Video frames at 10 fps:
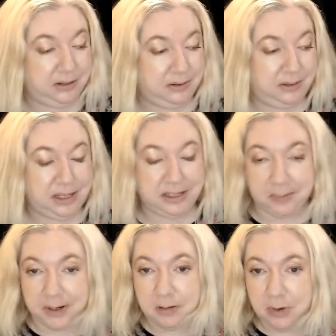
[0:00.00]
it's
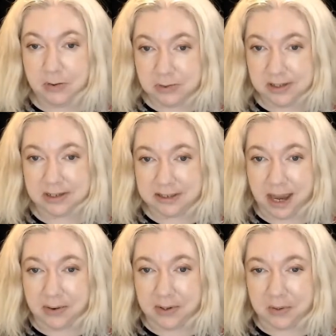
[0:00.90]
been about 6
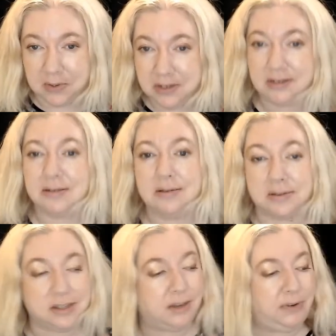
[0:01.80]
hours or
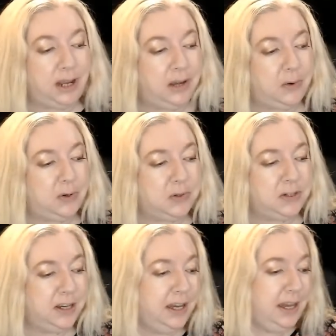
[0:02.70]
7 hours,
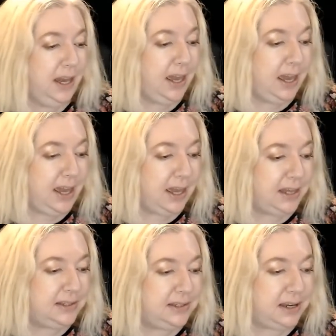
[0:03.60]

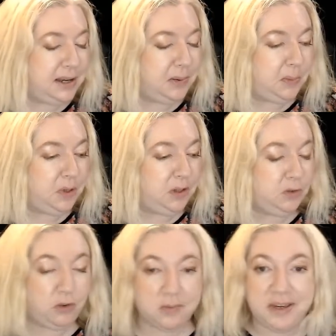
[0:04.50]
and
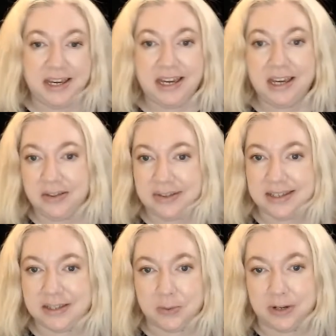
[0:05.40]
for me
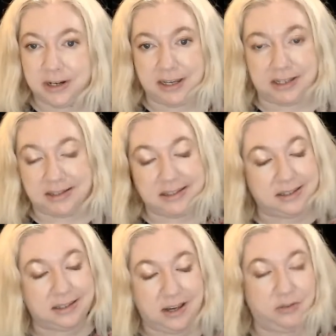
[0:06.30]
this one is
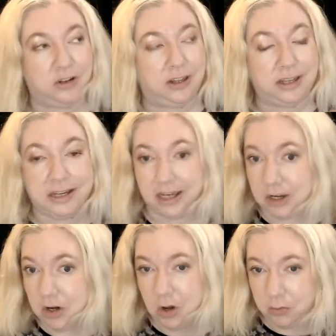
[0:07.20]
definitely a
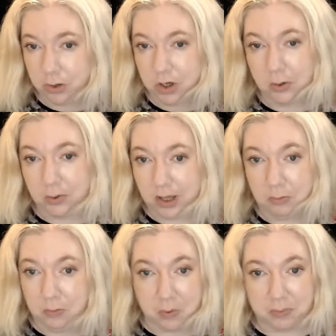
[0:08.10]
no-go. I
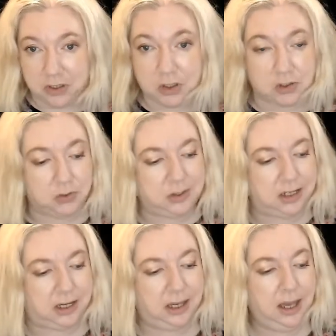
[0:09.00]
won't be
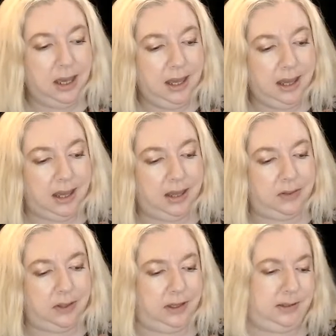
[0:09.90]
choosing
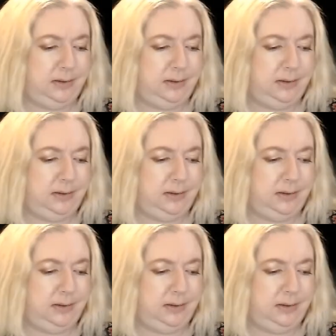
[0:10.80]
the